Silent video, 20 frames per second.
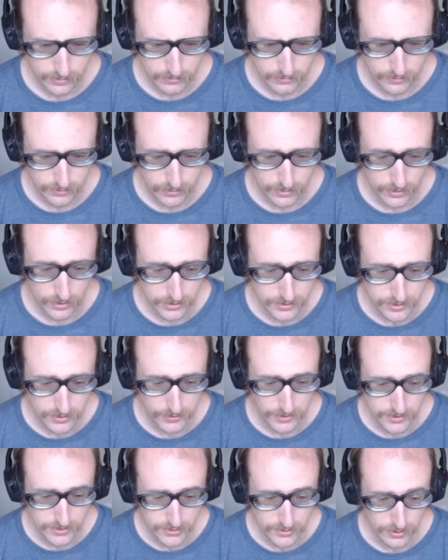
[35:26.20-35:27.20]
You can
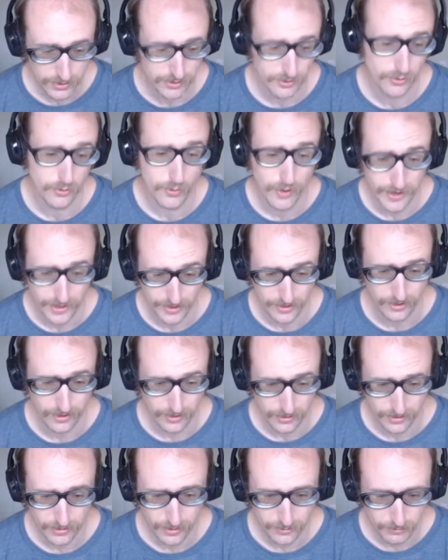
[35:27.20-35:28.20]
also enter a credit
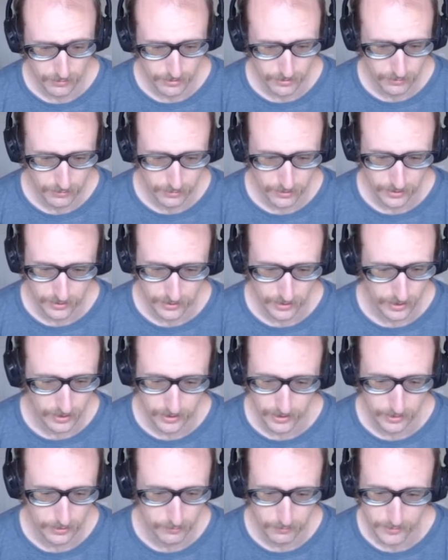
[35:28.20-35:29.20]
card number, but
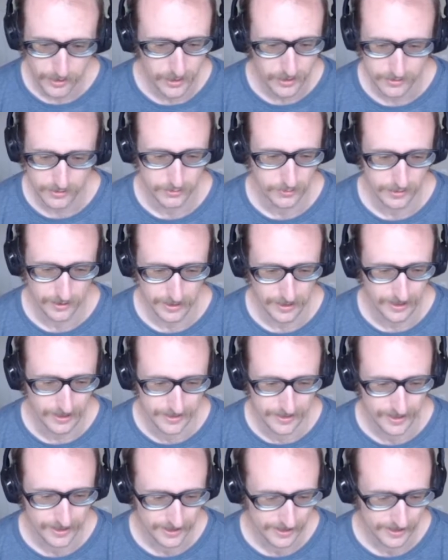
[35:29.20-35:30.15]
I am not doing that.